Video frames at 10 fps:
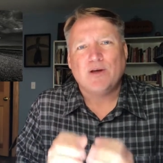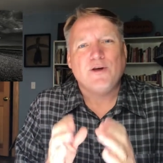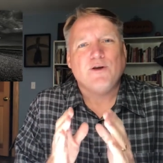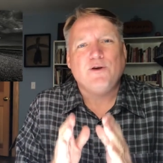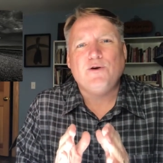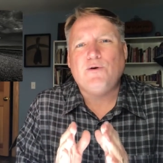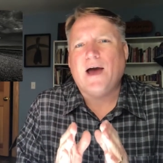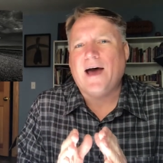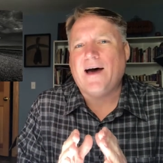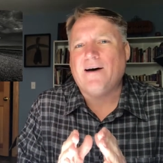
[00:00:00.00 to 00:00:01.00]
you
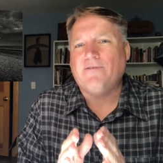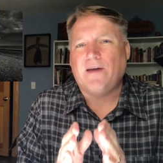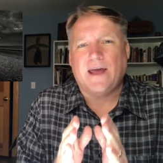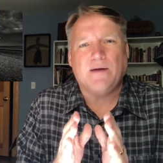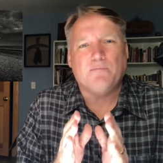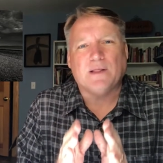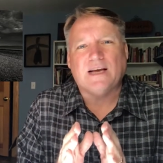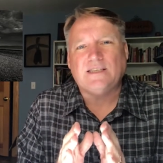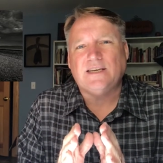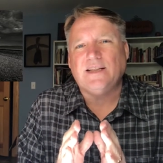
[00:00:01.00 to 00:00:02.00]
have a
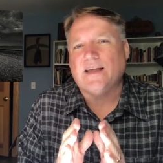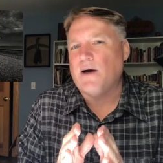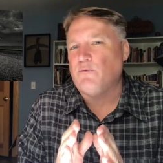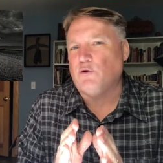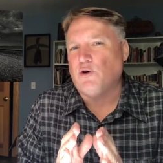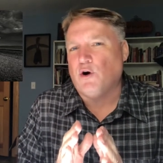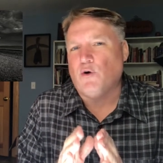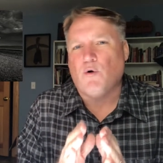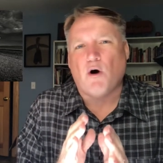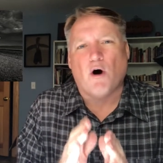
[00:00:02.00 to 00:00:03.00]
blessing that will
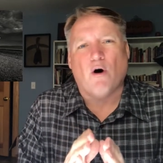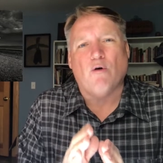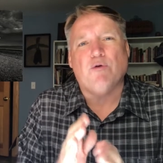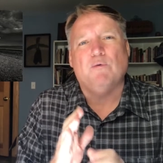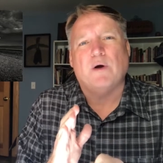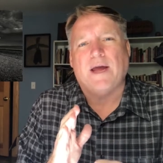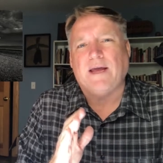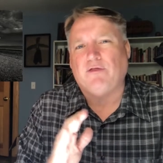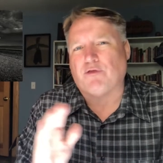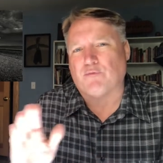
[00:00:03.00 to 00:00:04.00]
go all the way
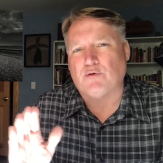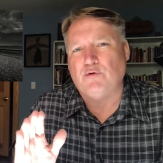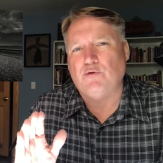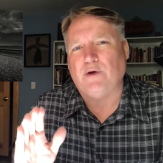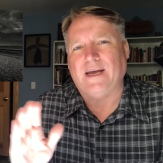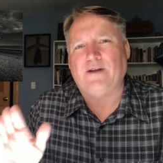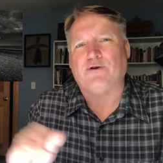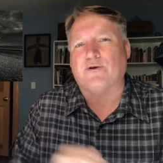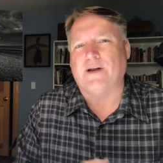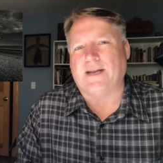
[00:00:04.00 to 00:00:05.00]
through
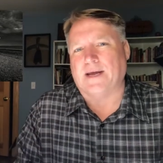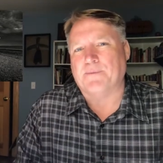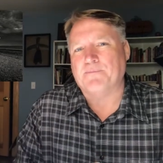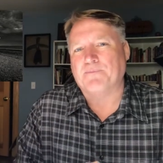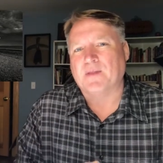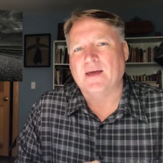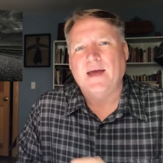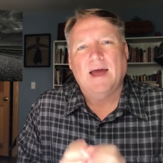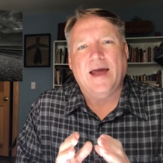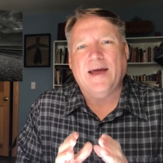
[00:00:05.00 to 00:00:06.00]
eternity.
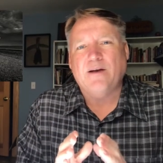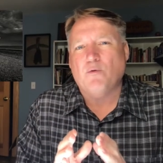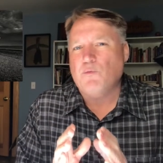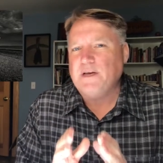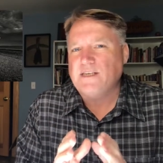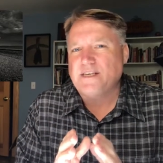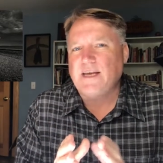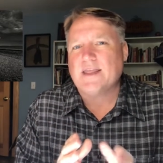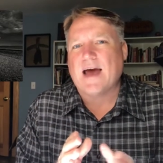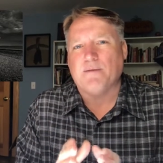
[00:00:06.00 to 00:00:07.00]
And we see
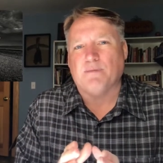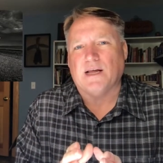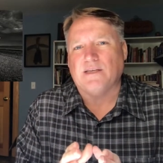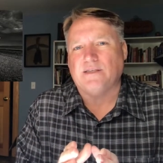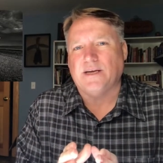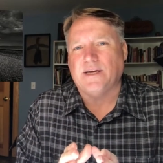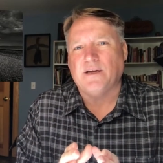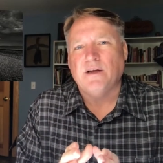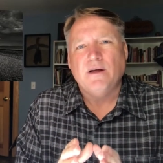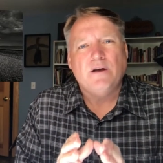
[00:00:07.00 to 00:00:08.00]
that blessing
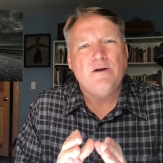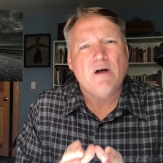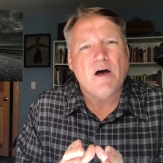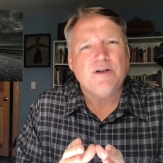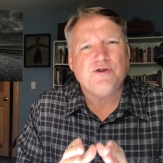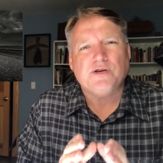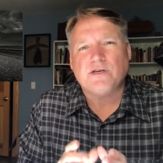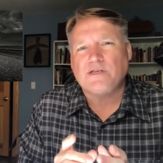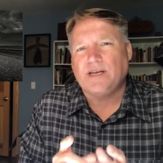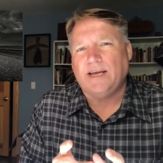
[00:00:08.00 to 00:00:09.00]
not
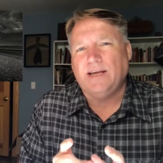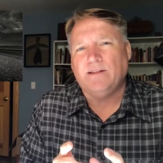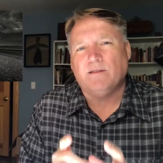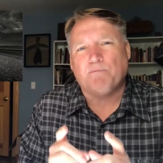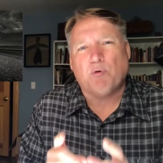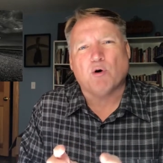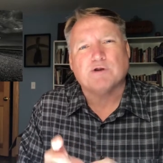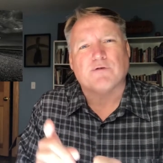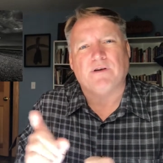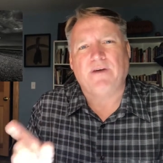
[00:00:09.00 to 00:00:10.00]
just in the
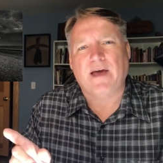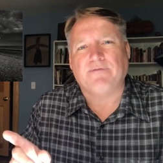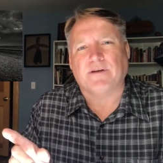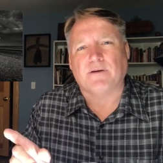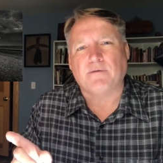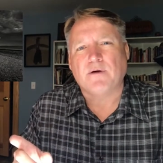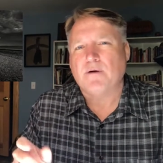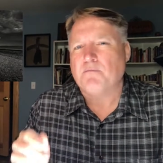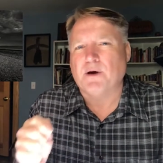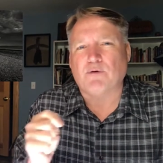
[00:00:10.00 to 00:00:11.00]
portrait of heaven,
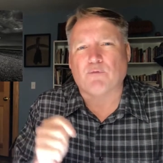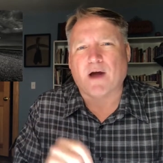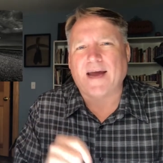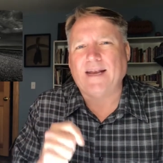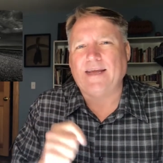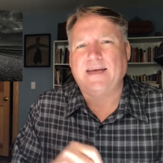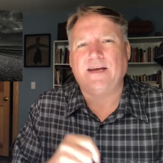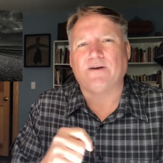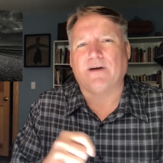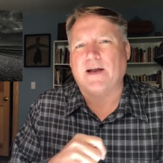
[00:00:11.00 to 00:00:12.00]
but right
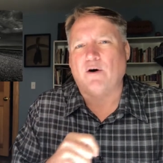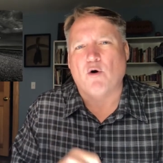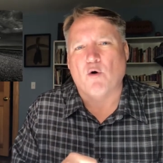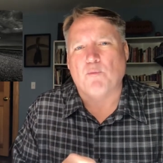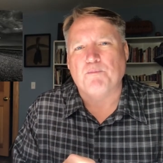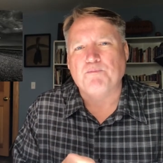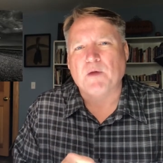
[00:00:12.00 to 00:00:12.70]
here at home,